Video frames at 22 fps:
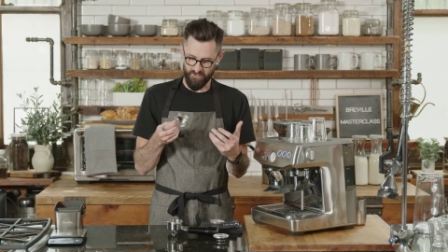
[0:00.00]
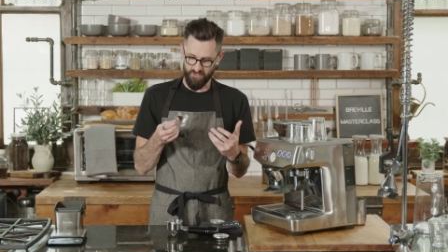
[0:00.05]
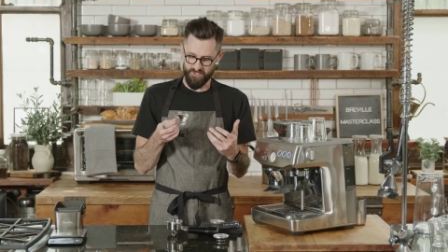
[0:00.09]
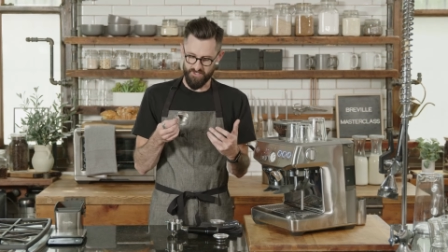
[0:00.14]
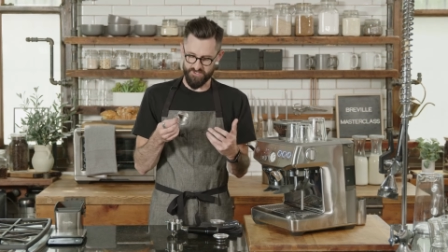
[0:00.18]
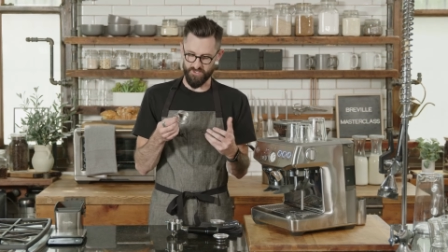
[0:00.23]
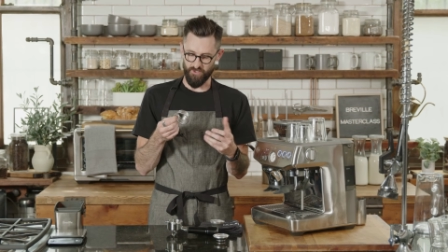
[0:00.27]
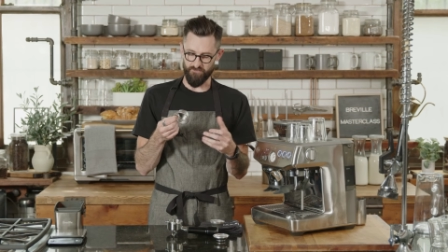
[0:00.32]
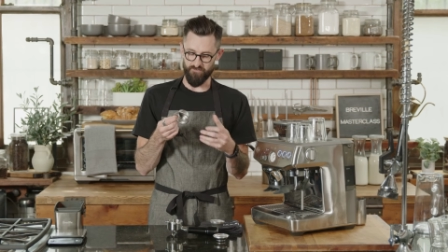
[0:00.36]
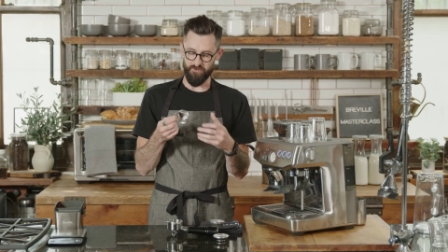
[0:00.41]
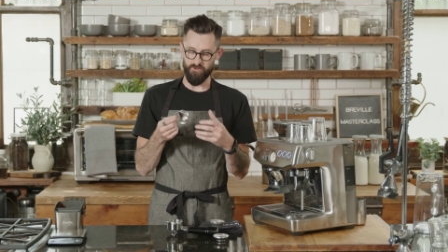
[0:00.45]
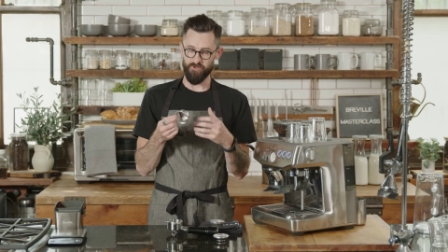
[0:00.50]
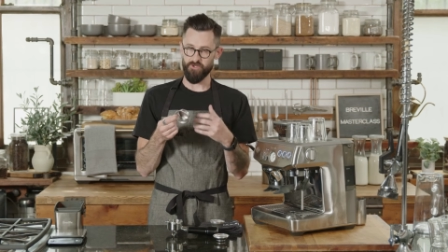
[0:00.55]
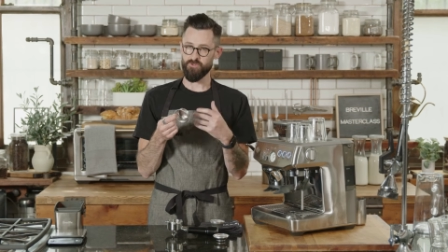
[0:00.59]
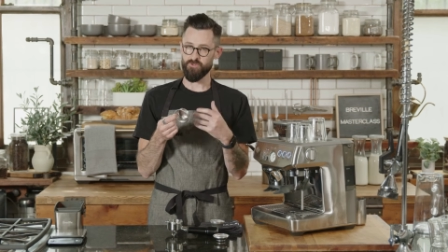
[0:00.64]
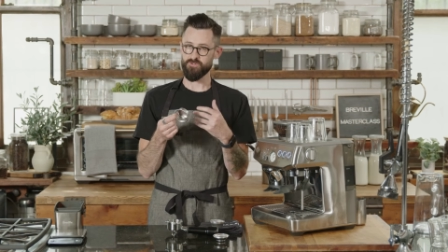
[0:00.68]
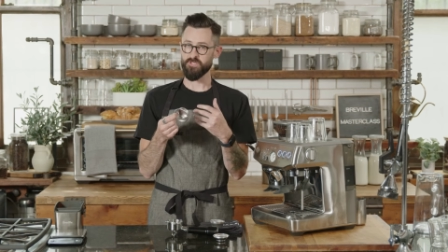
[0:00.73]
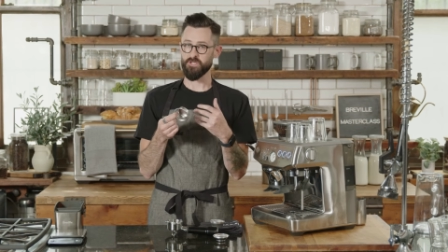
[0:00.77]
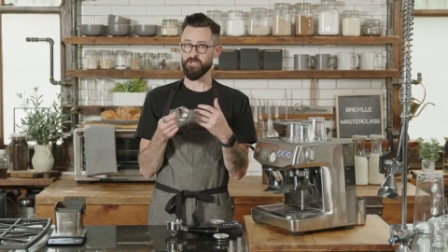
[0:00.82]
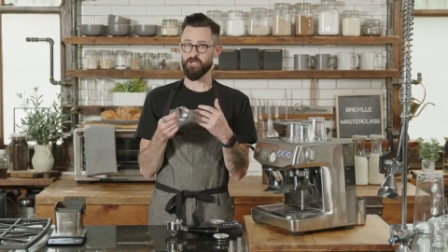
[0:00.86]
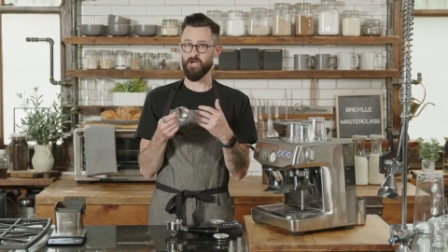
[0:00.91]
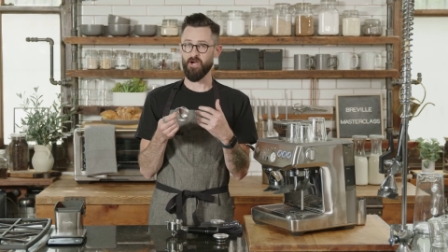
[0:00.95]
So if you're
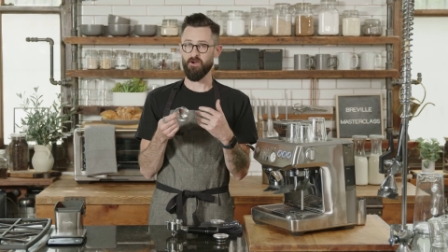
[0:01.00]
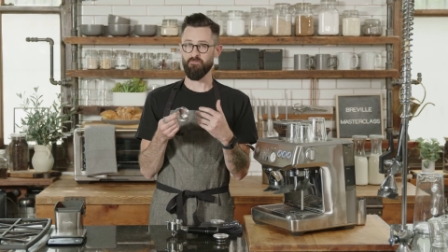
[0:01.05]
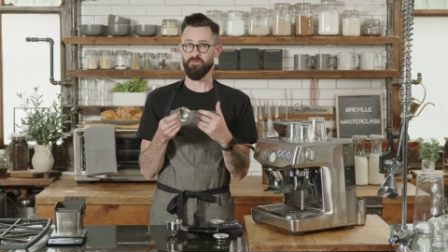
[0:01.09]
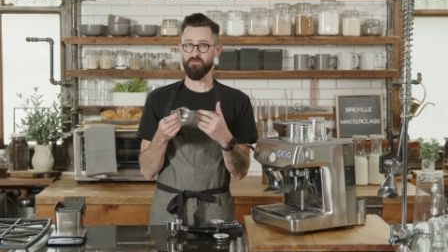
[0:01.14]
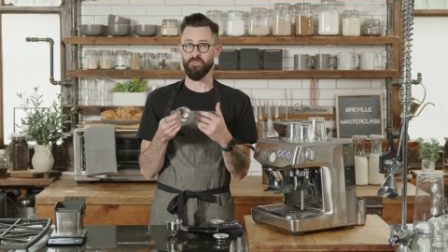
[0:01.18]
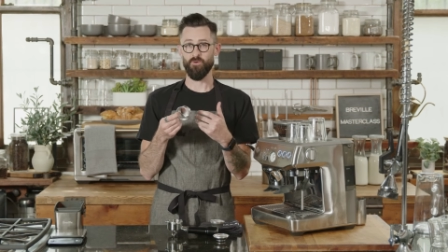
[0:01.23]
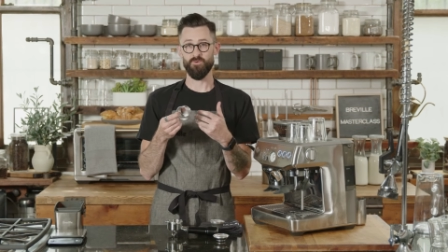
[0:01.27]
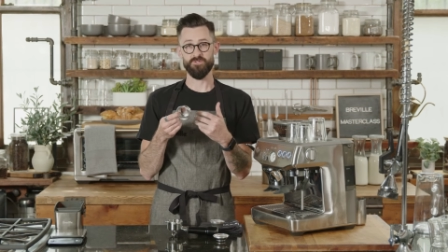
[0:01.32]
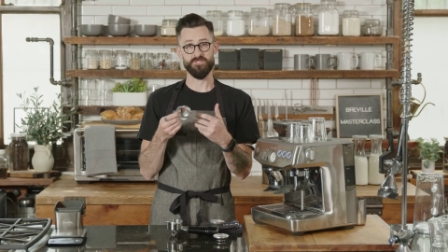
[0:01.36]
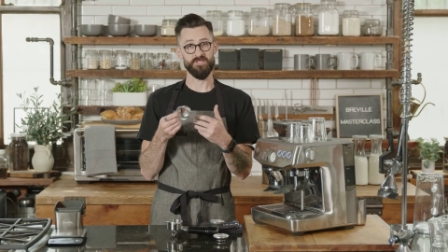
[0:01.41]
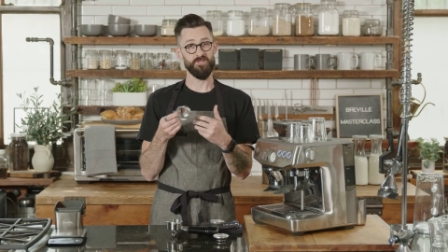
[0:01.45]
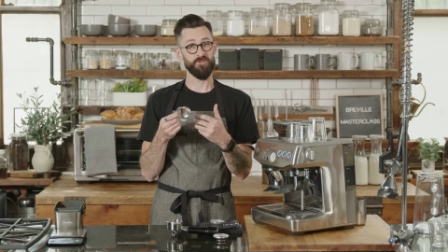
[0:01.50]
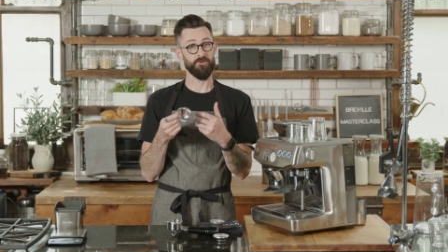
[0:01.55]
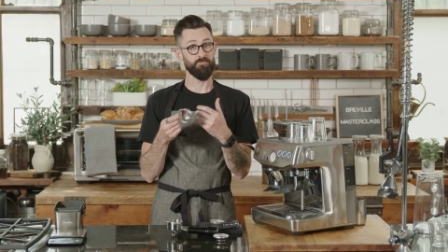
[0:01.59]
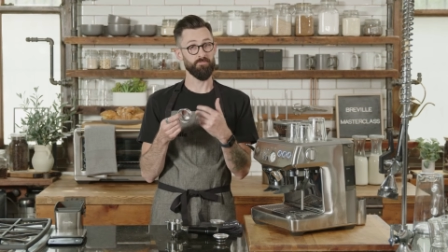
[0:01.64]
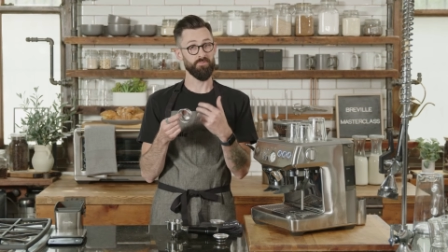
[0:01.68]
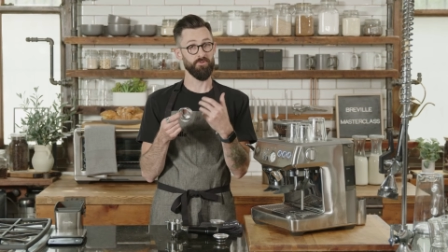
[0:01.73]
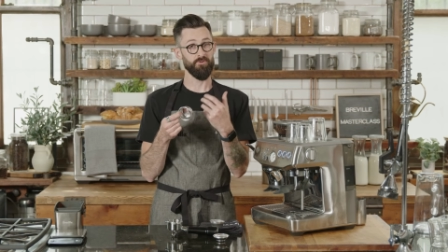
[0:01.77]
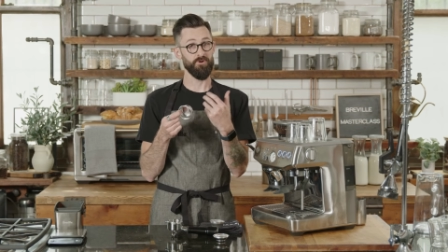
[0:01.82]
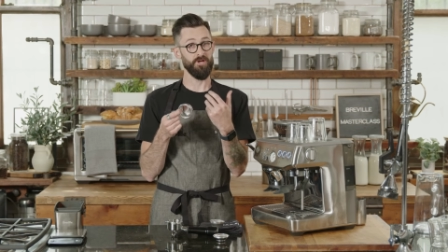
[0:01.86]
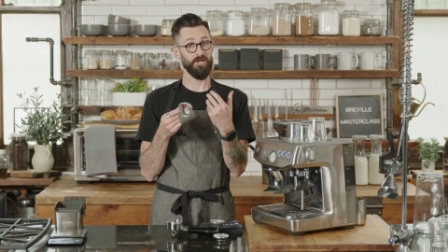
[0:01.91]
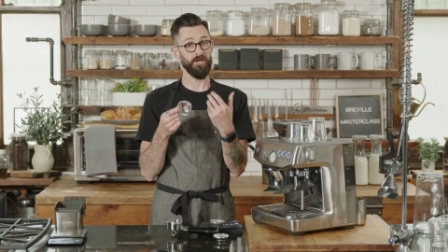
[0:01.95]
using coffee that was either
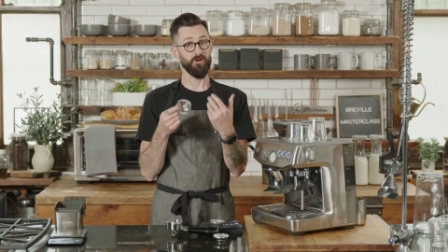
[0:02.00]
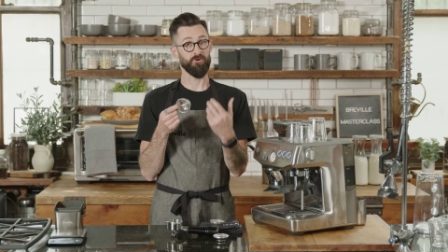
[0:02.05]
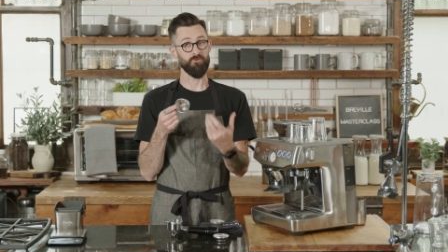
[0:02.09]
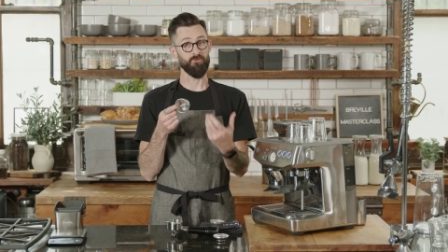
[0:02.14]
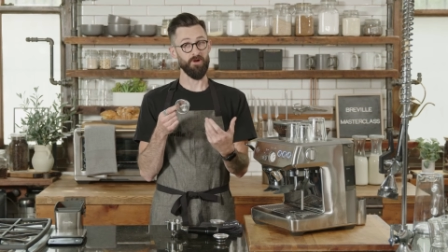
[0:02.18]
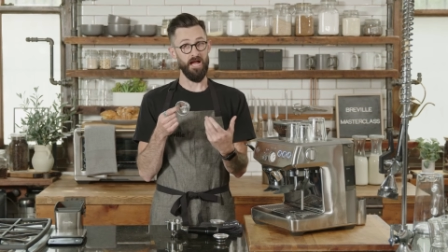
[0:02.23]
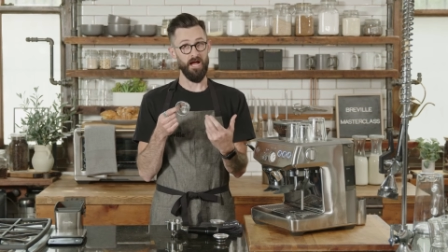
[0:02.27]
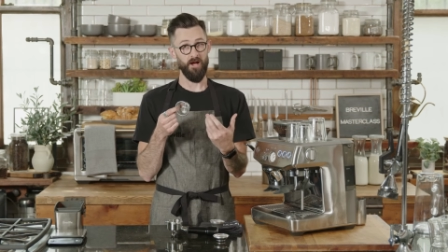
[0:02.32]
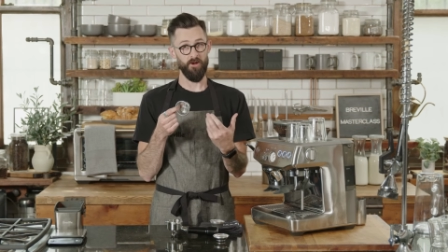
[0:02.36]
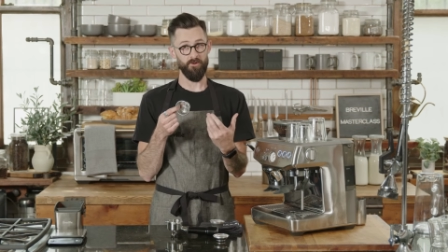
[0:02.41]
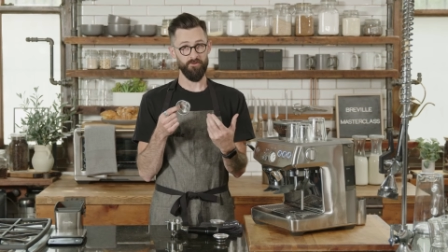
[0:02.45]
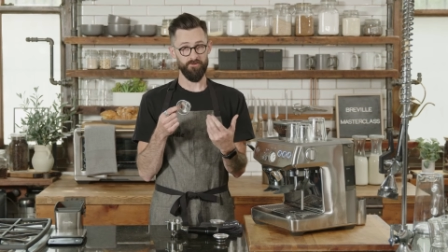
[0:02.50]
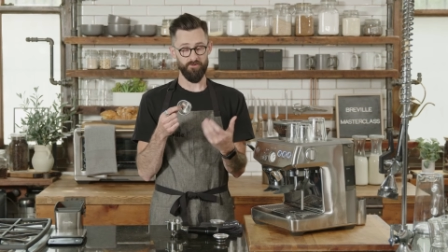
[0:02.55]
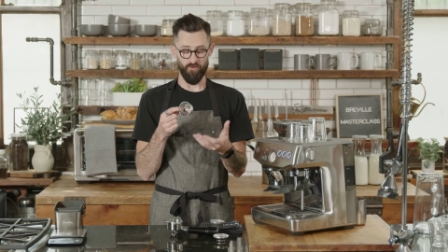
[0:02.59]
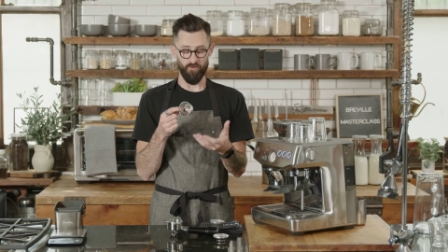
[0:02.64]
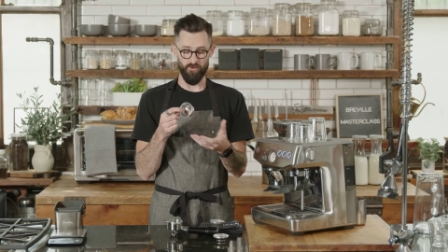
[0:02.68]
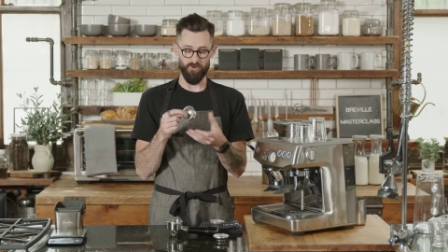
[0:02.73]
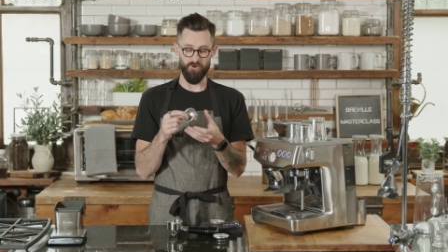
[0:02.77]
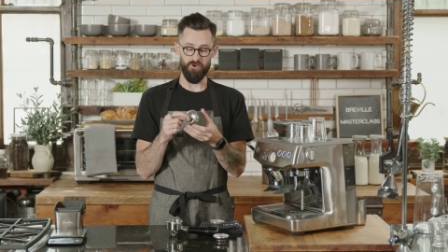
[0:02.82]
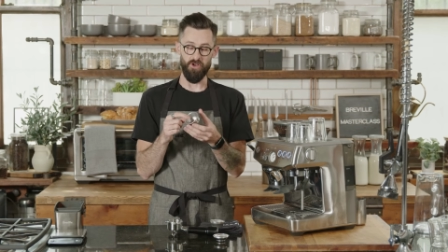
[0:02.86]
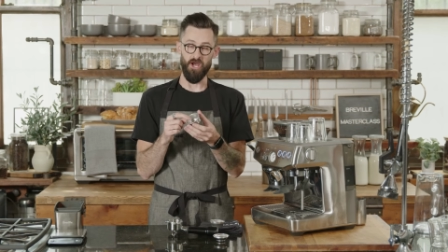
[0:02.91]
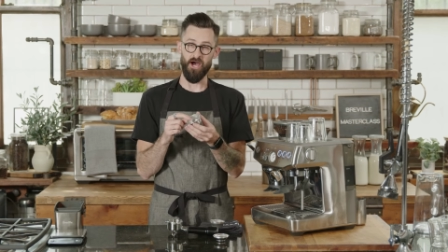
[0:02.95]
pre-ground
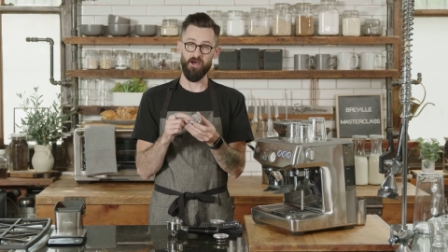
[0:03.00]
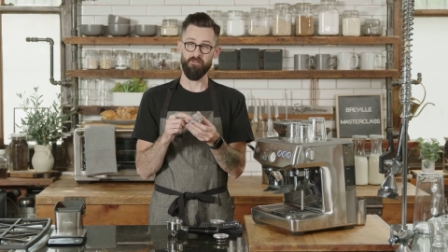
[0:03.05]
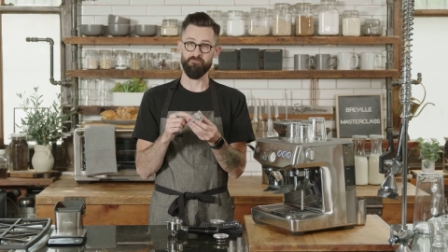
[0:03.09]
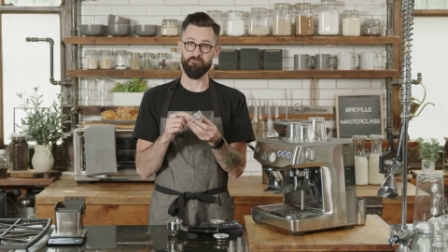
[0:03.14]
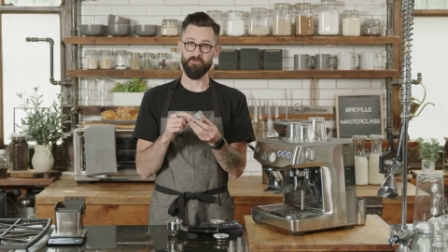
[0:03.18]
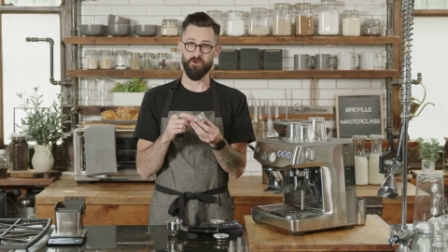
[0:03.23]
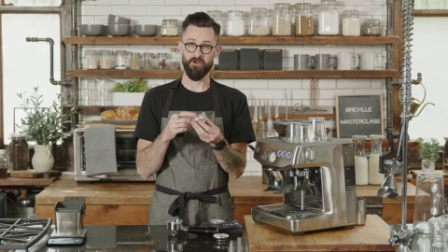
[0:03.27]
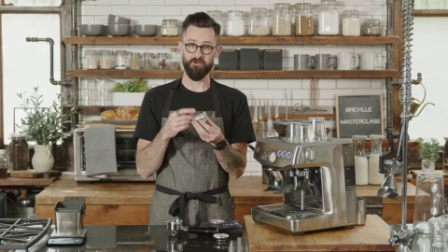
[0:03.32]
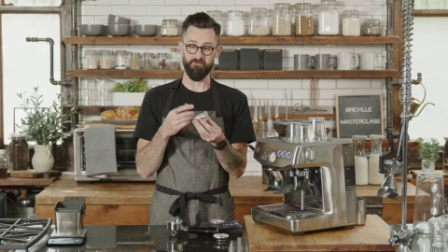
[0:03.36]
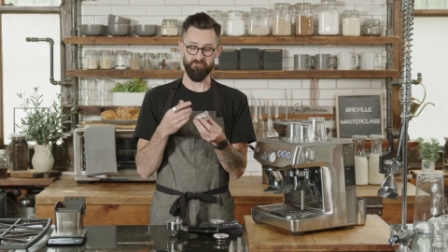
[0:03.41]
or not very